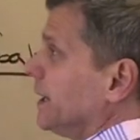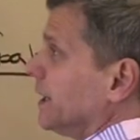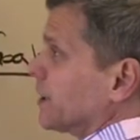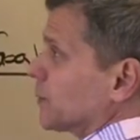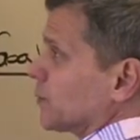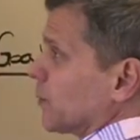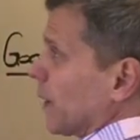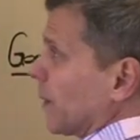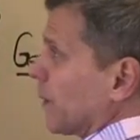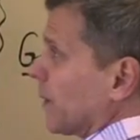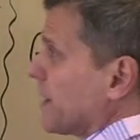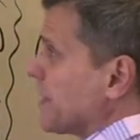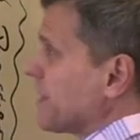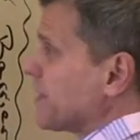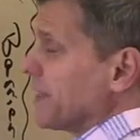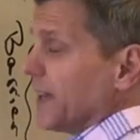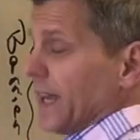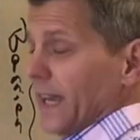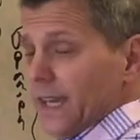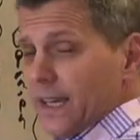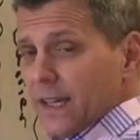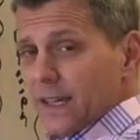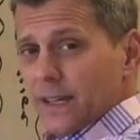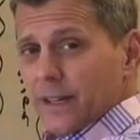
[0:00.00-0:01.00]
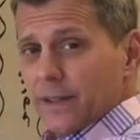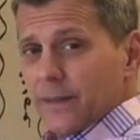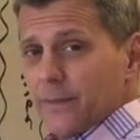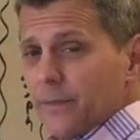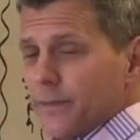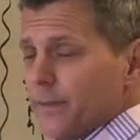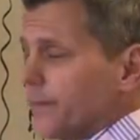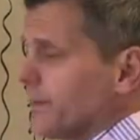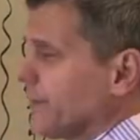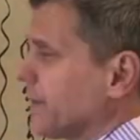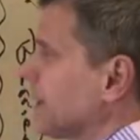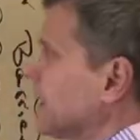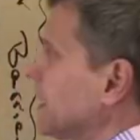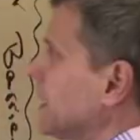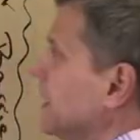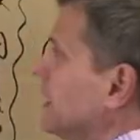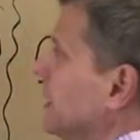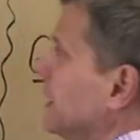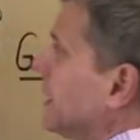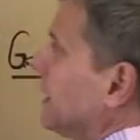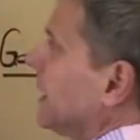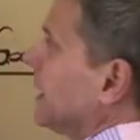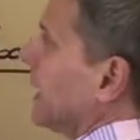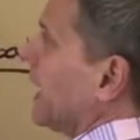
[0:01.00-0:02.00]
is where we think,
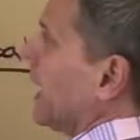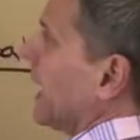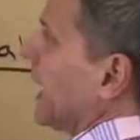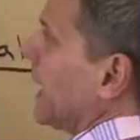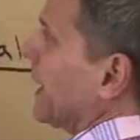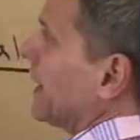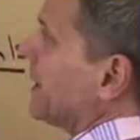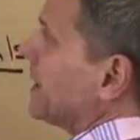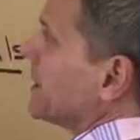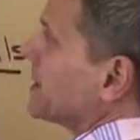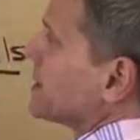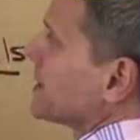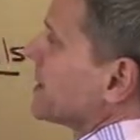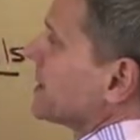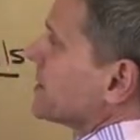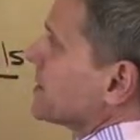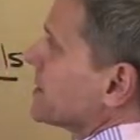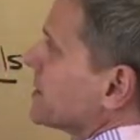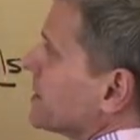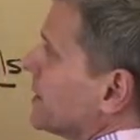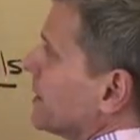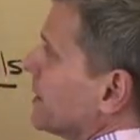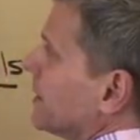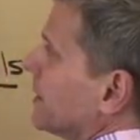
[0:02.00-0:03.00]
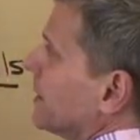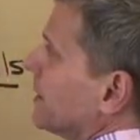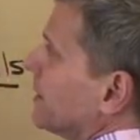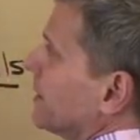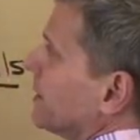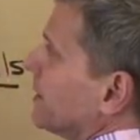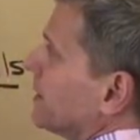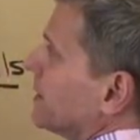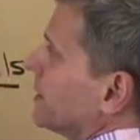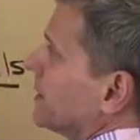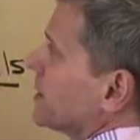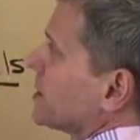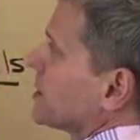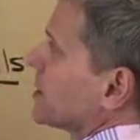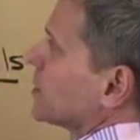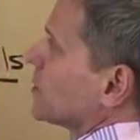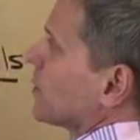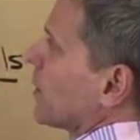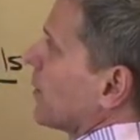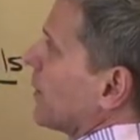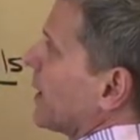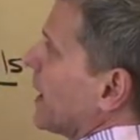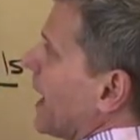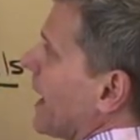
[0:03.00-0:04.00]
and this is
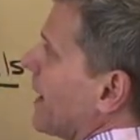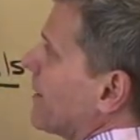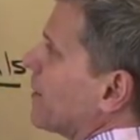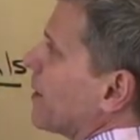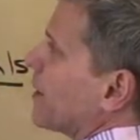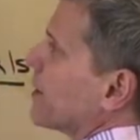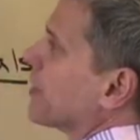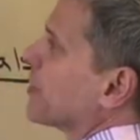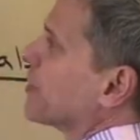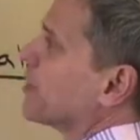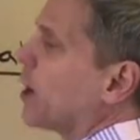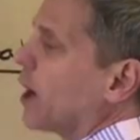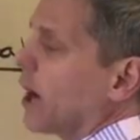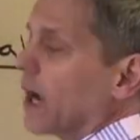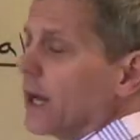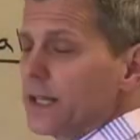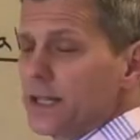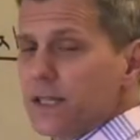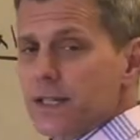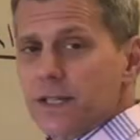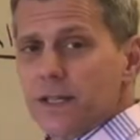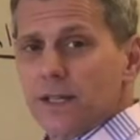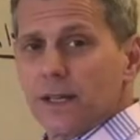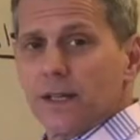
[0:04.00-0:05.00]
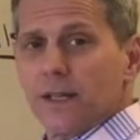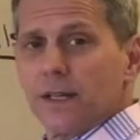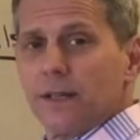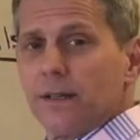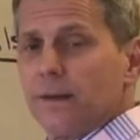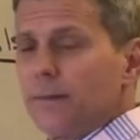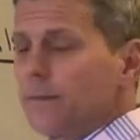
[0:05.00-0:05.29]
where we have our thoughts.